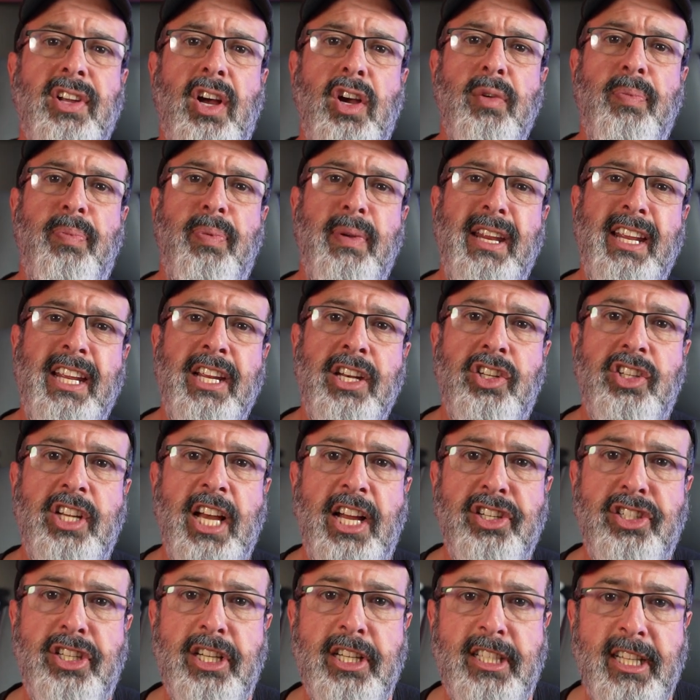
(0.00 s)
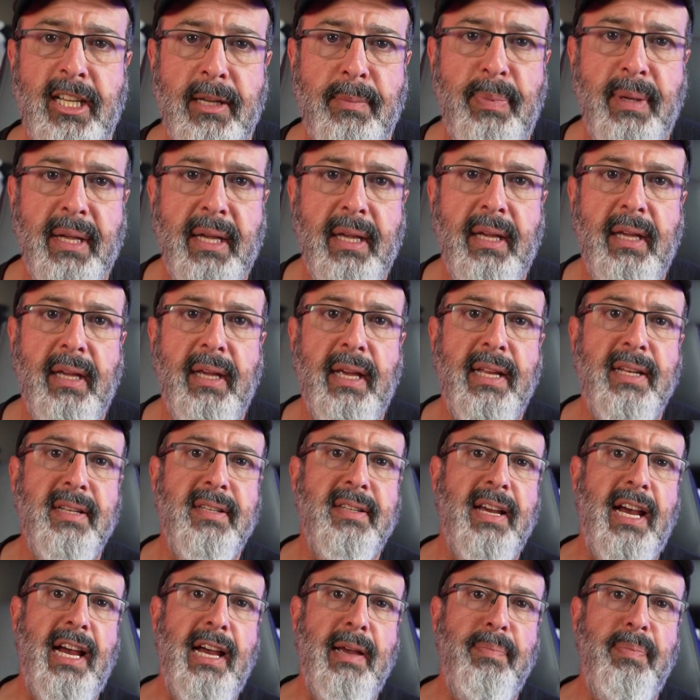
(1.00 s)
opening ChatGPT and
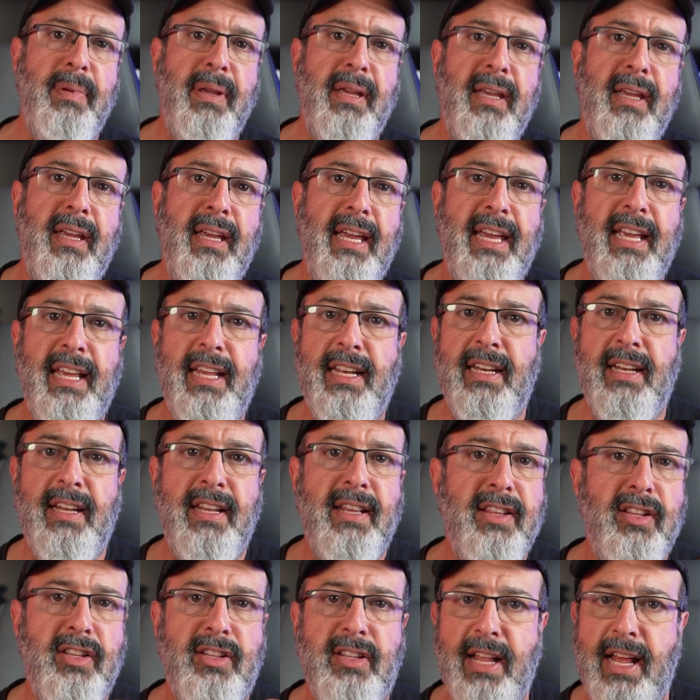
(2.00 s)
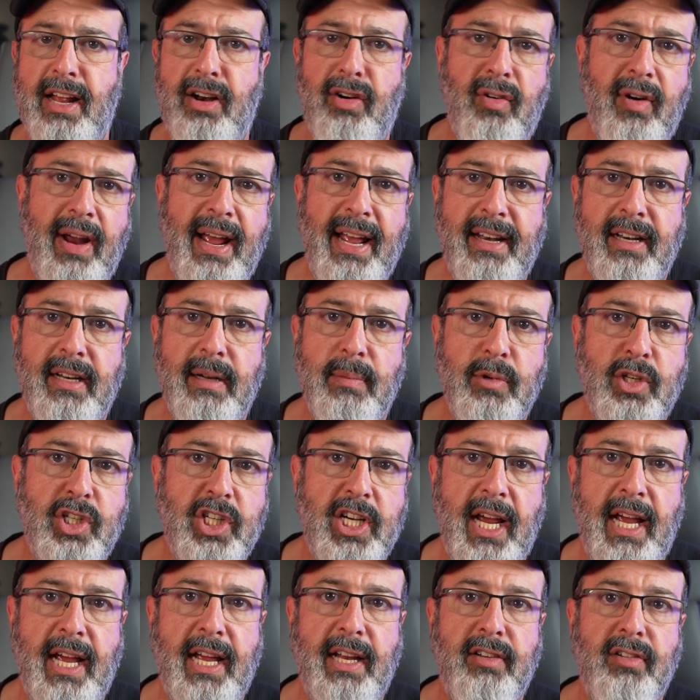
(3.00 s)
typing in a random
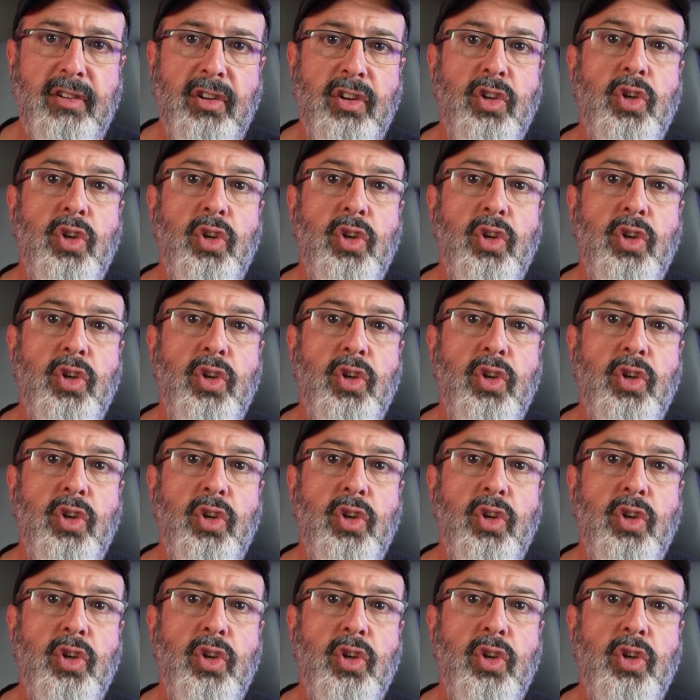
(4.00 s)
chat,